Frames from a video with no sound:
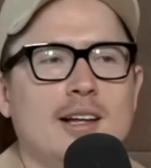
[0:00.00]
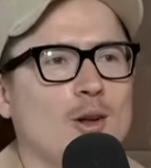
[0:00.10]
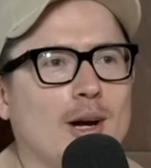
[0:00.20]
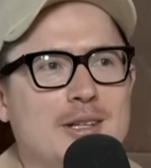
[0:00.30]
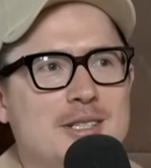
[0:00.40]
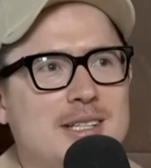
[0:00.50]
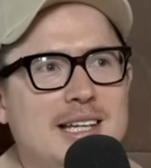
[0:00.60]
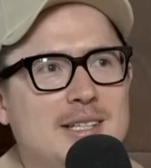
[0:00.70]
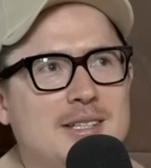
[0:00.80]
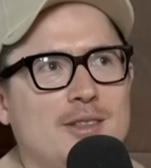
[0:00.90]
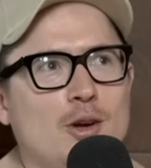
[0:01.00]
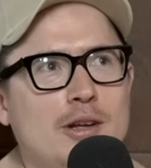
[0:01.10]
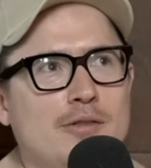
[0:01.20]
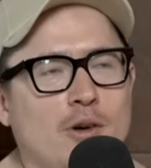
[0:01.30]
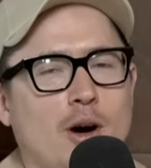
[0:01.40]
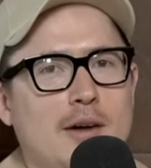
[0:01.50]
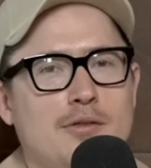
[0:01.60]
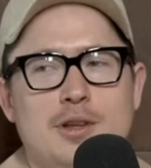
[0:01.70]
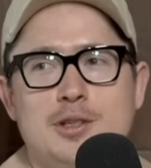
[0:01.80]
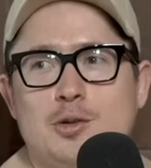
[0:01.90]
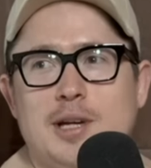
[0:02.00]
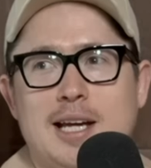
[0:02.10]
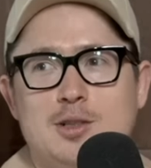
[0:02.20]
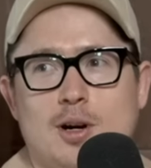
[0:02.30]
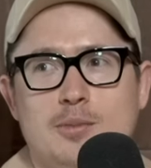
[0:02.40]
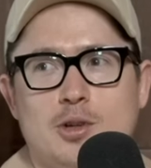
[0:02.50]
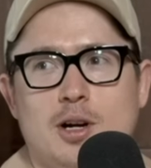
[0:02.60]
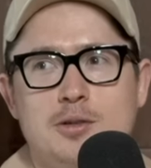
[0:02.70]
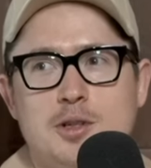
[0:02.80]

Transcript: like a six thirty five for the two k time trial,